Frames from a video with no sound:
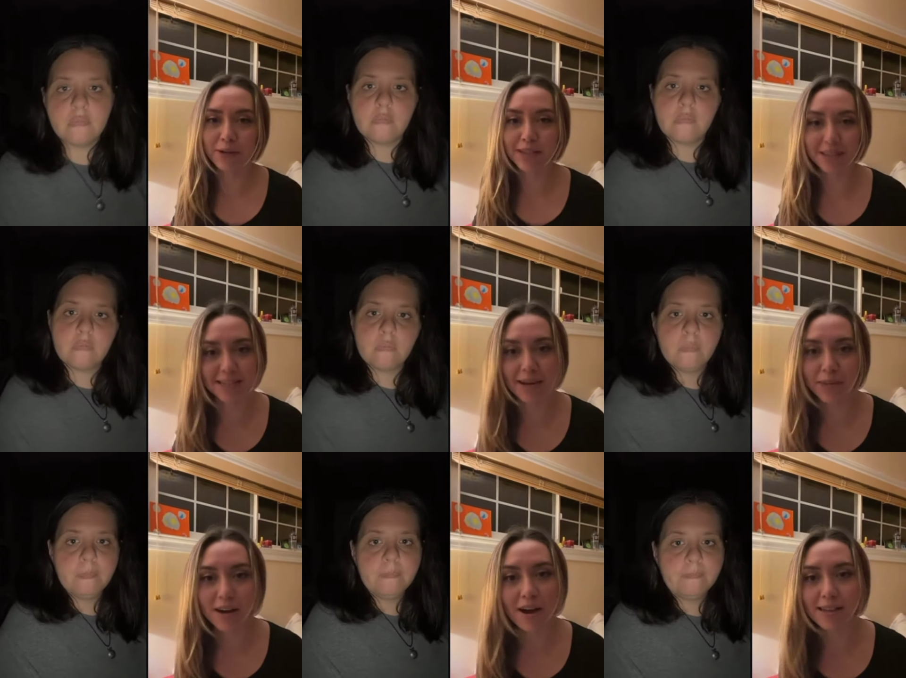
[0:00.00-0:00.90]

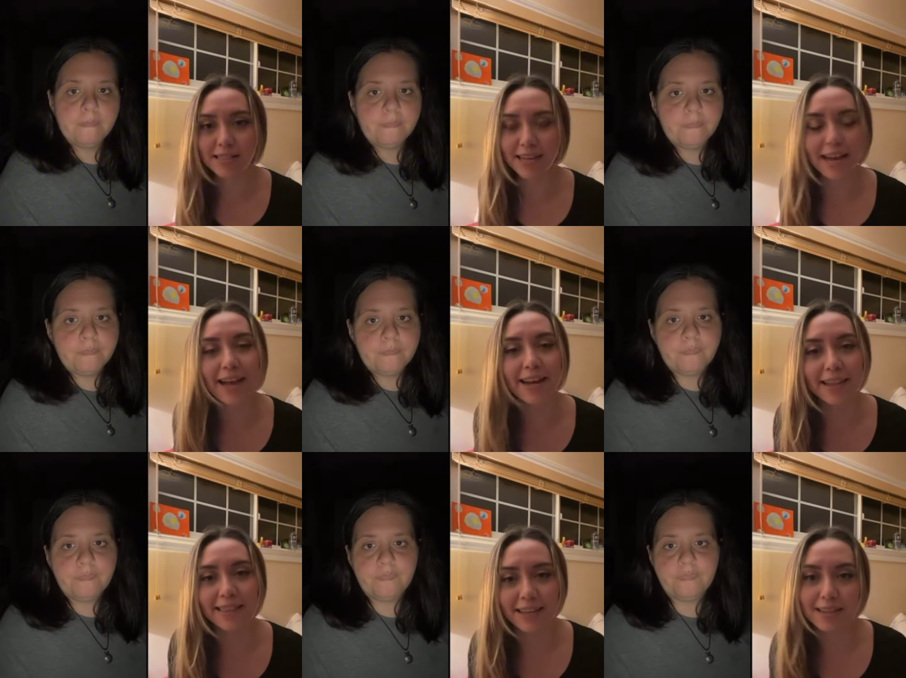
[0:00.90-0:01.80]
Speaker 1: demigods again and
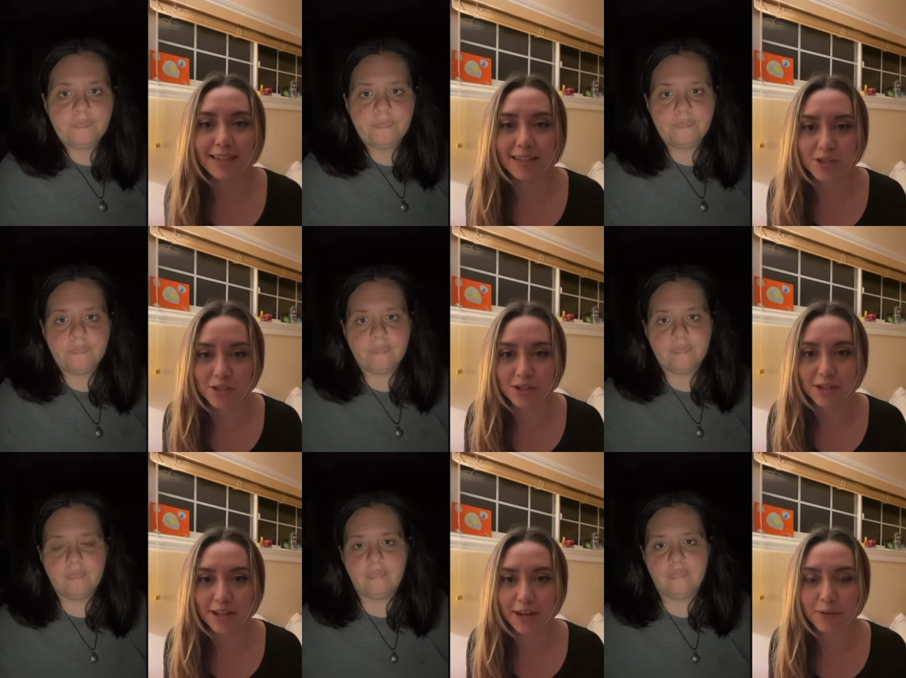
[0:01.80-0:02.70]
think that he's just going to
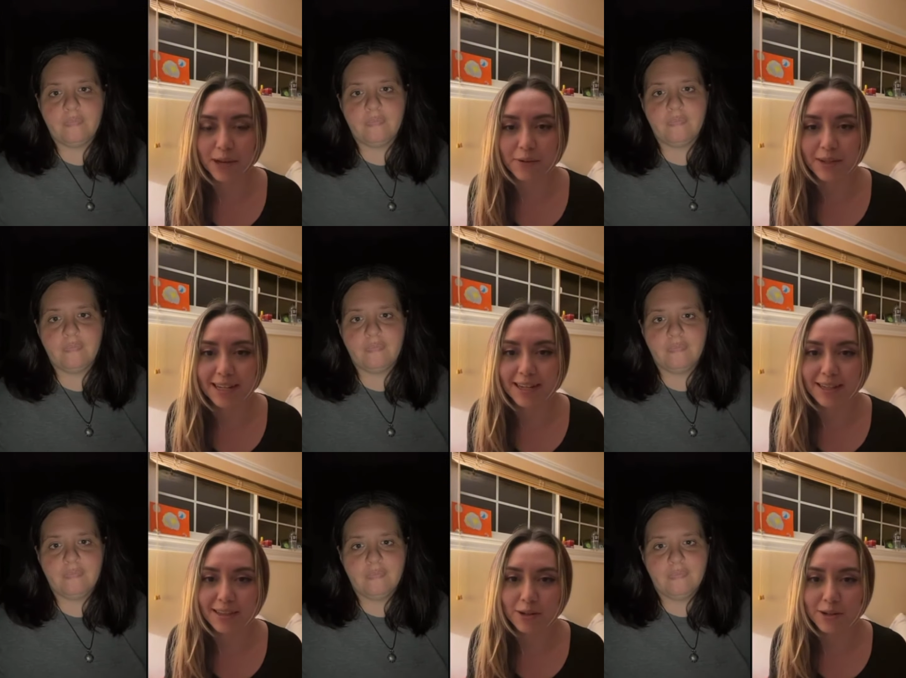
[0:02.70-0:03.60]
get away with it? He
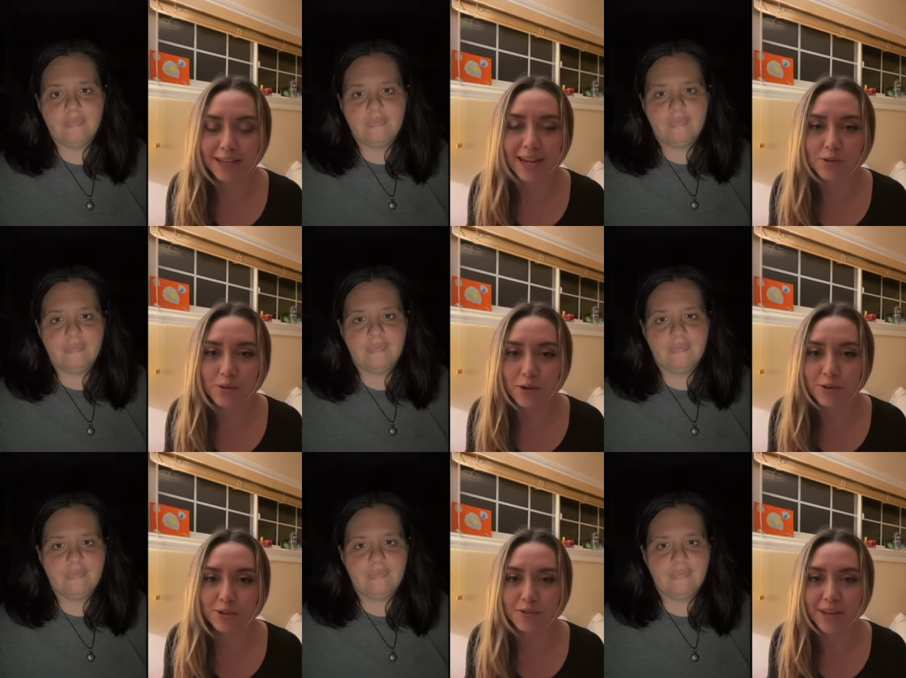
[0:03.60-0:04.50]
literally has Kronos
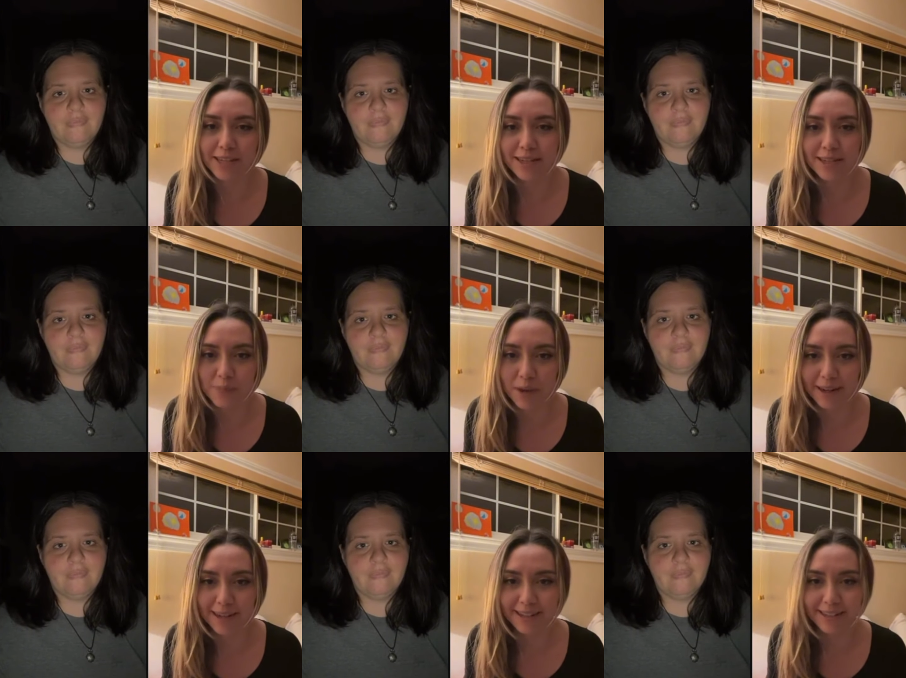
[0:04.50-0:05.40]
infecting his
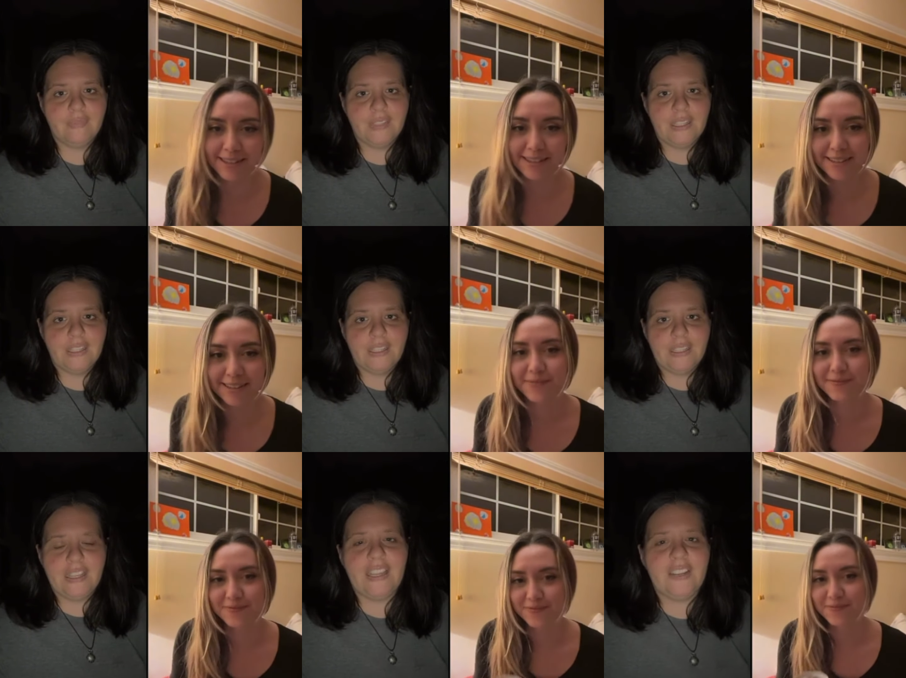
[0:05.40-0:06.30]
body.
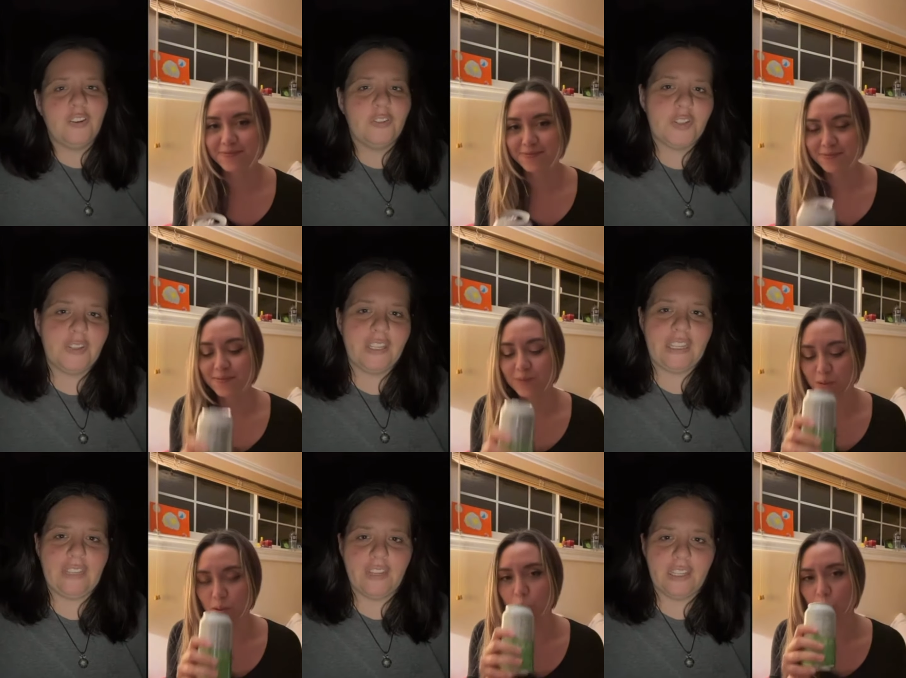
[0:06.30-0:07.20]
Speaker 2: Yeah, and also like
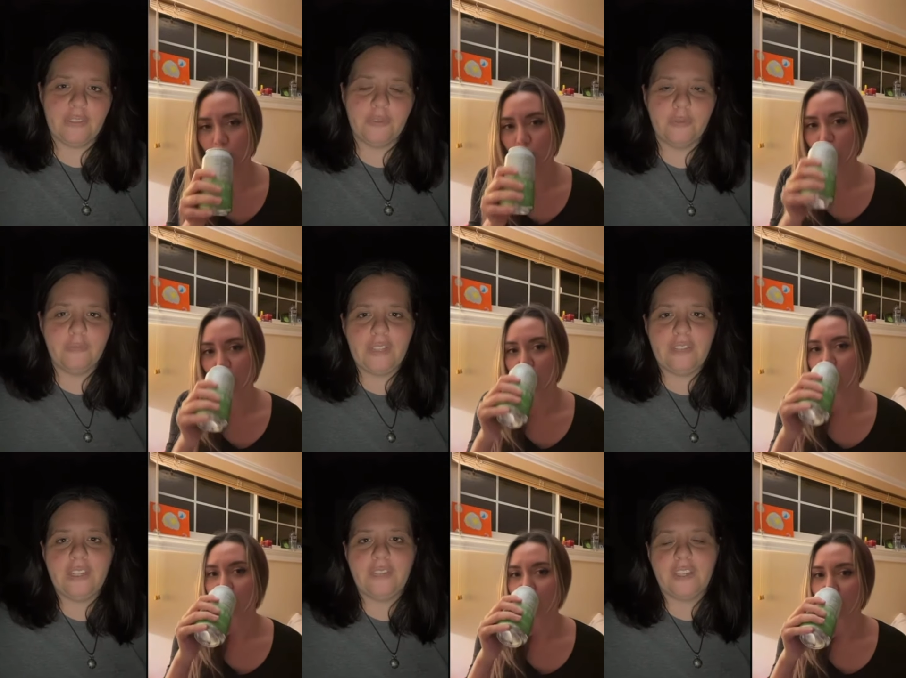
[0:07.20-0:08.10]
even if
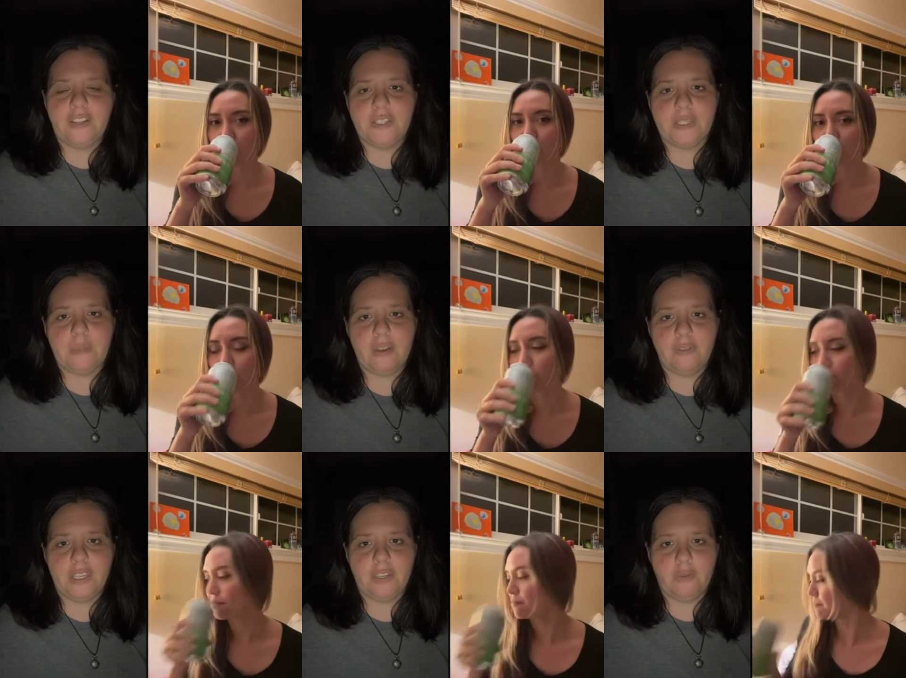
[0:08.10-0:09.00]
even if they could somehow
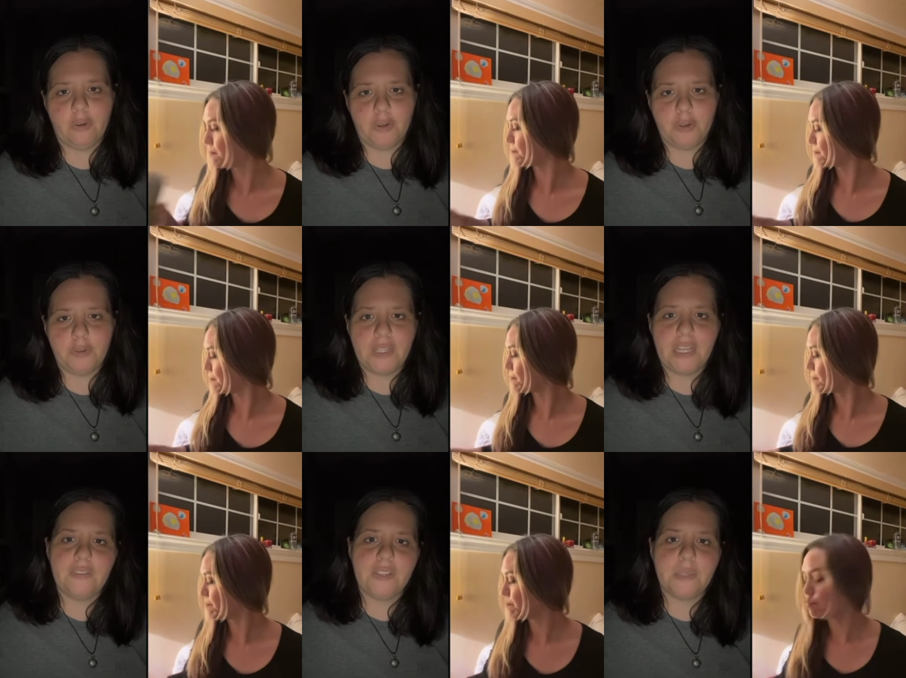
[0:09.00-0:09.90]
get Kronos out
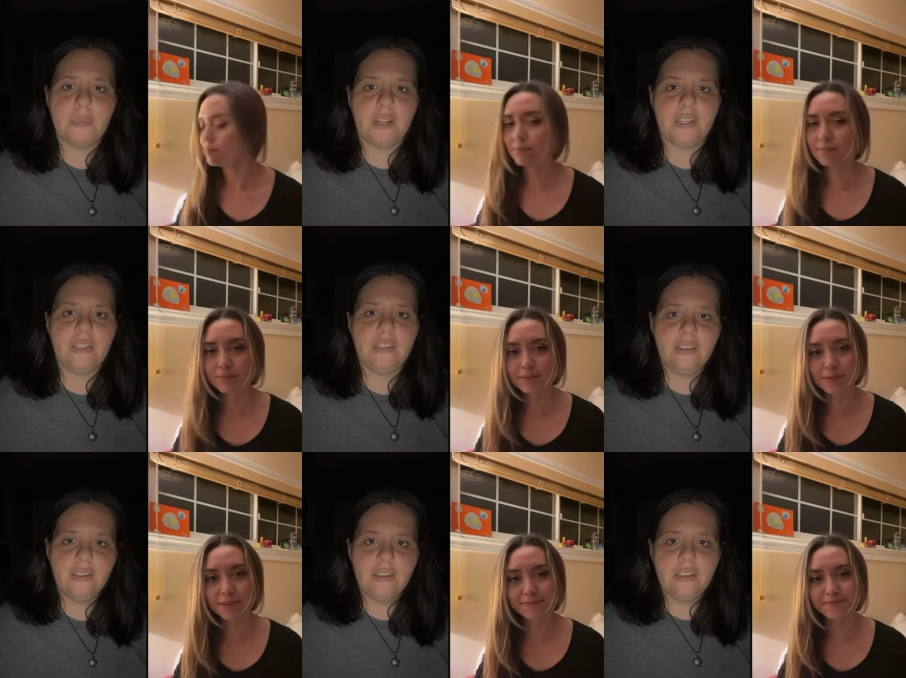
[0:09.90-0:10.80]
of his body,
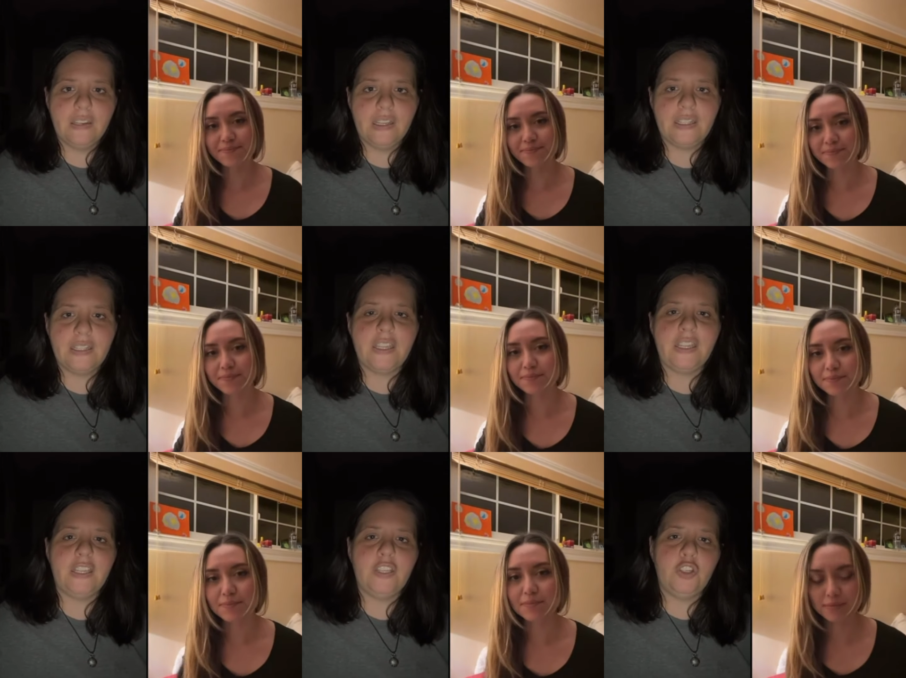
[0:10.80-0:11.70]
it's
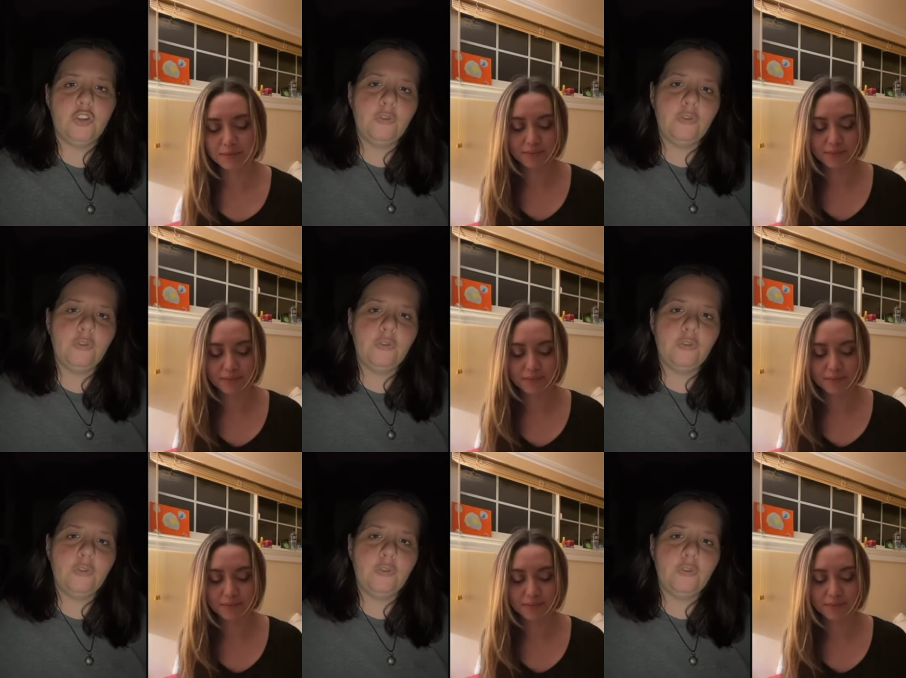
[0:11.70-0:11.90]
like
Speaker 1: you